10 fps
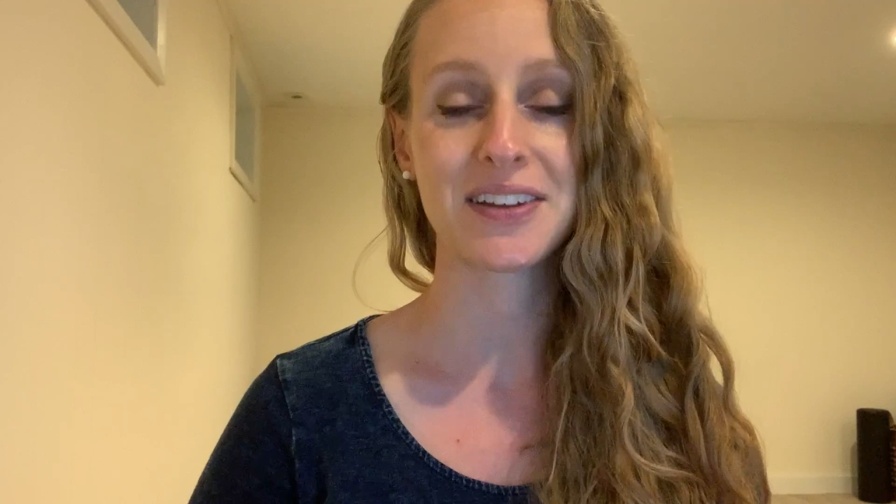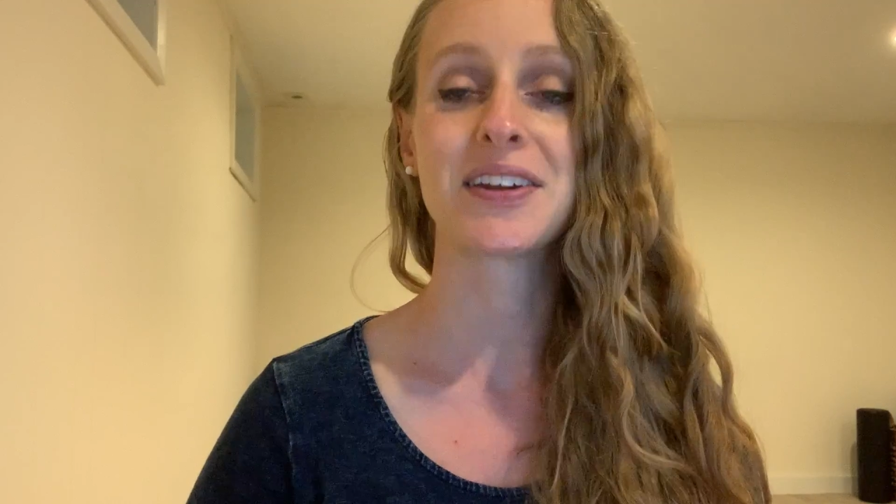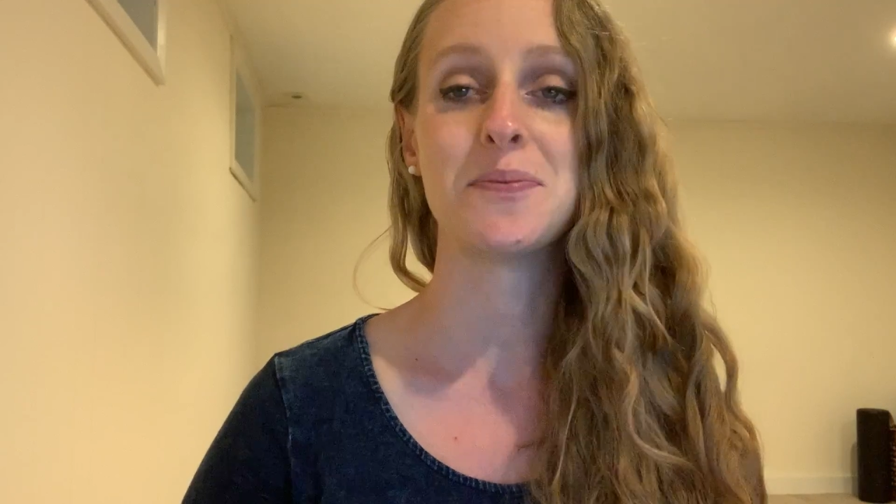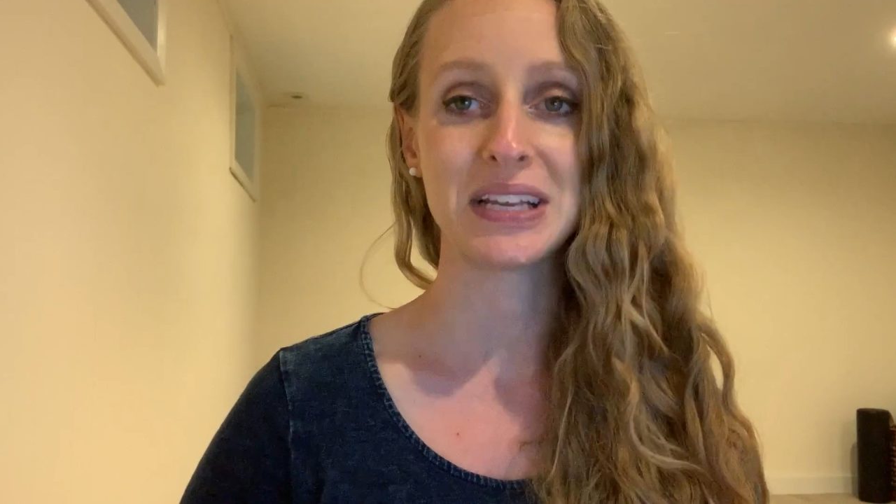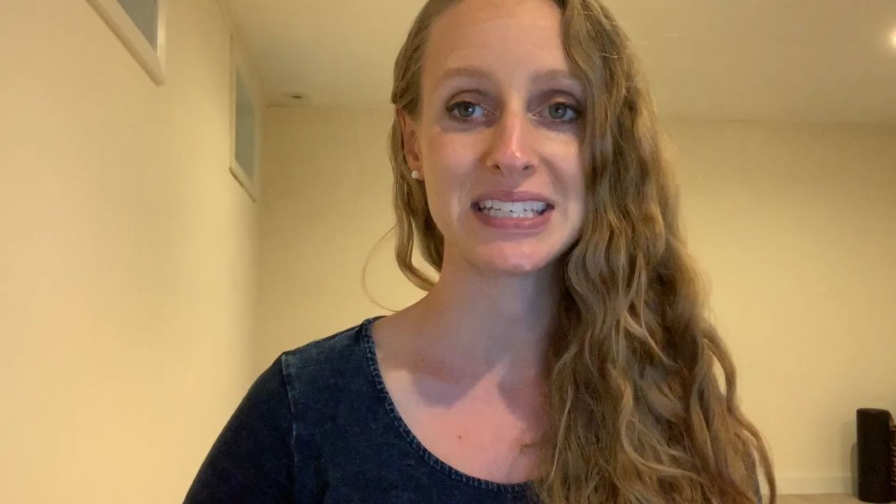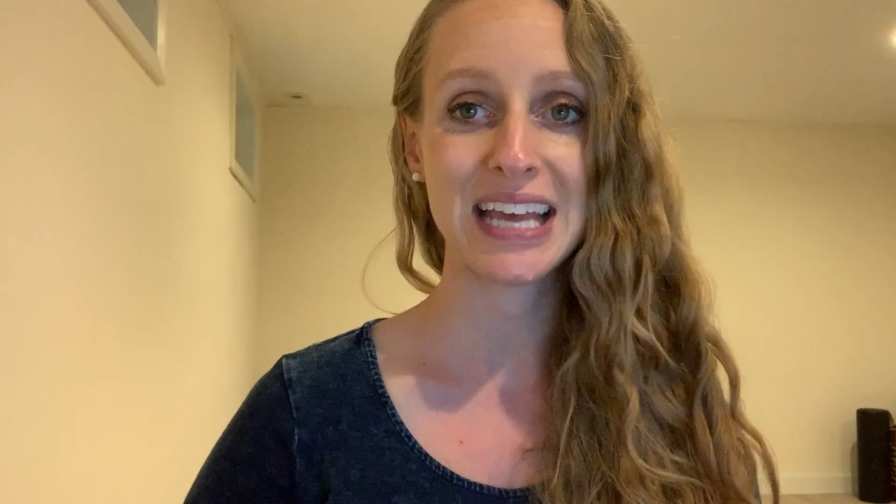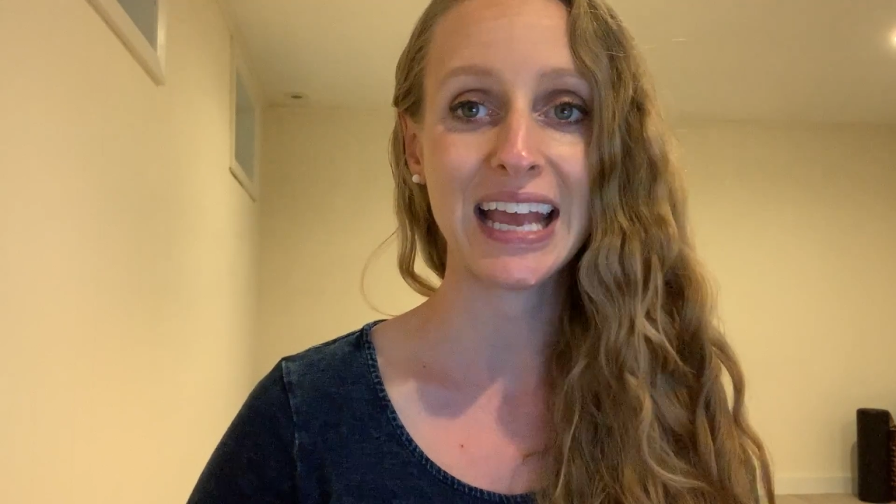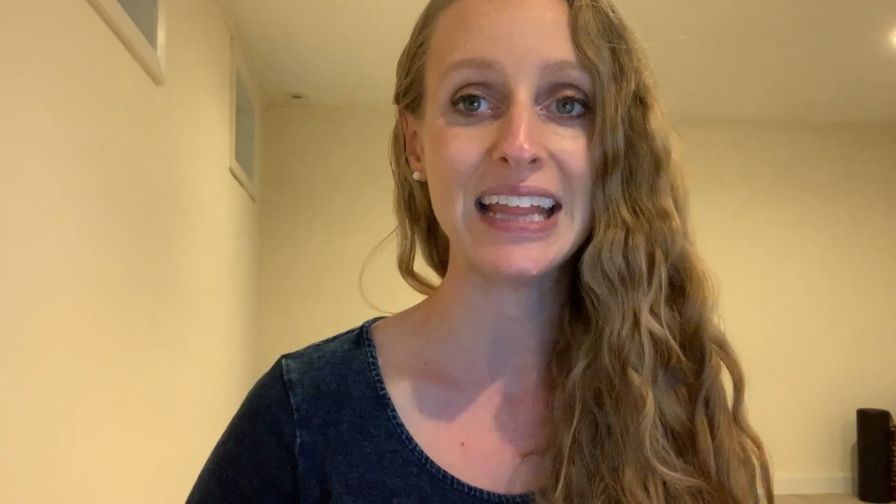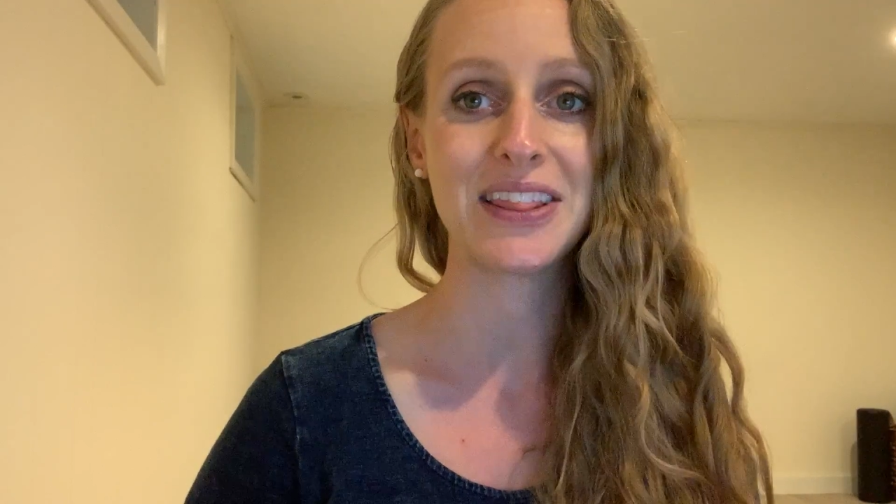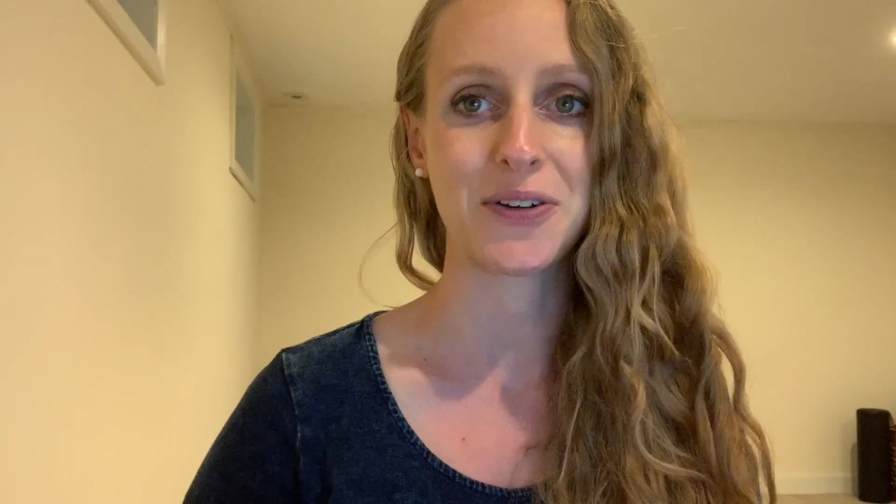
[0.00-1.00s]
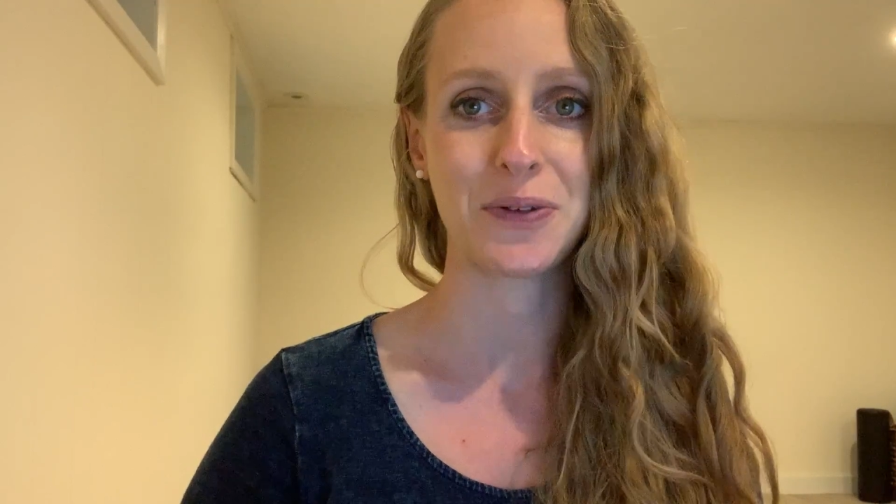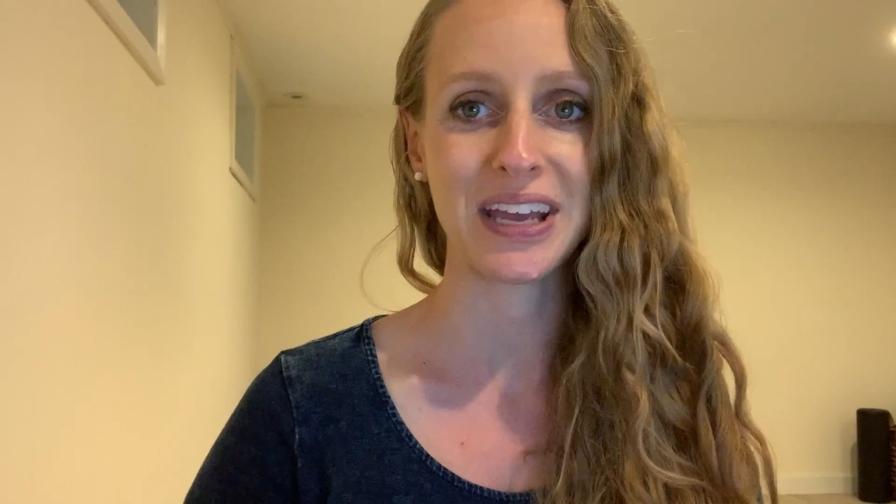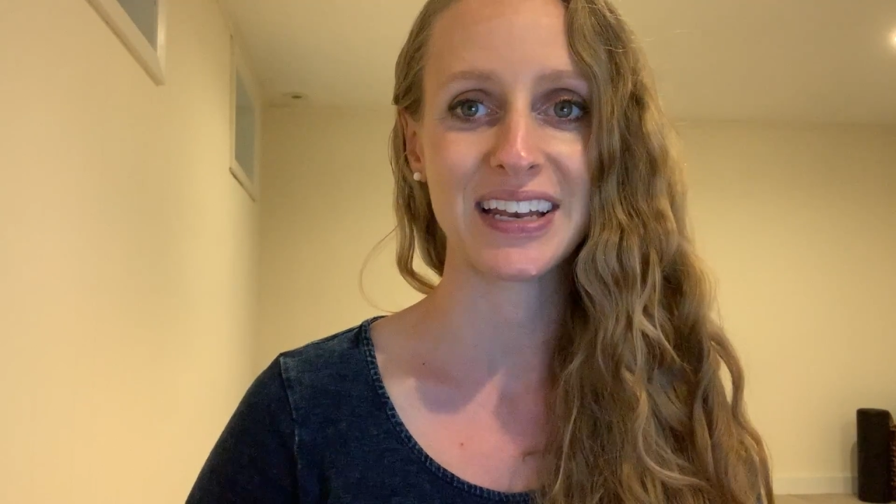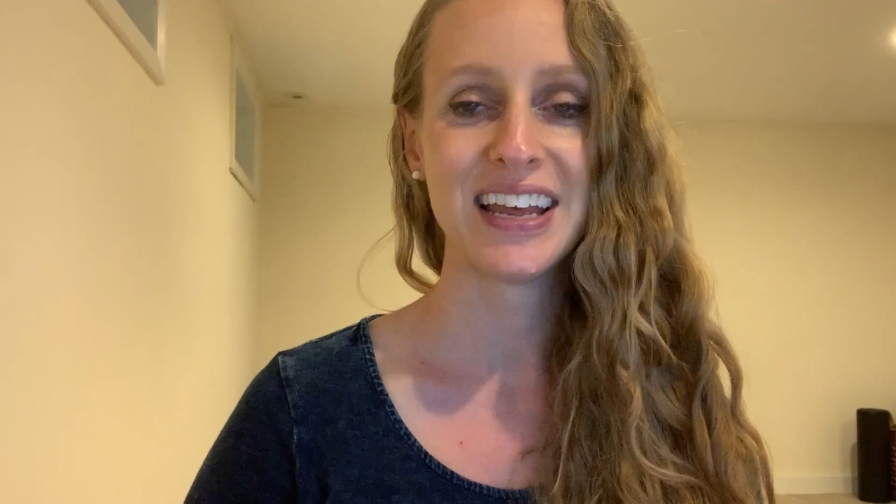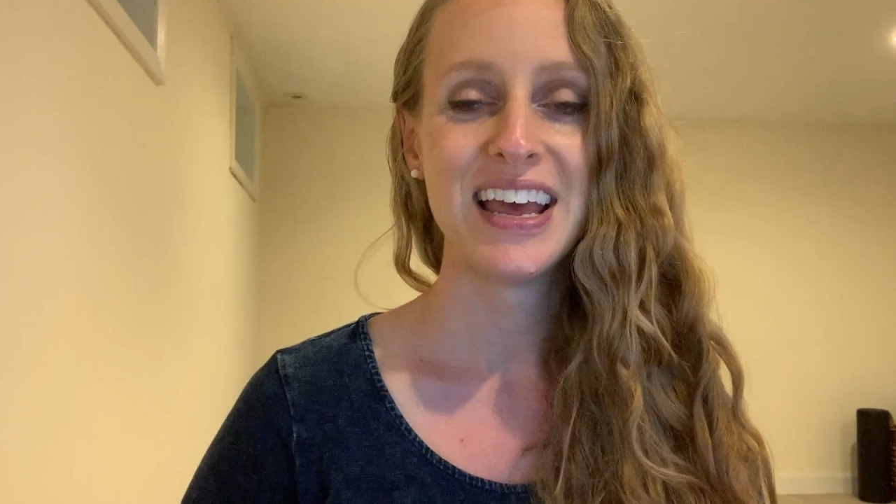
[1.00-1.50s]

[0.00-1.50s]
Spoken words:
They're going to maintain their weight.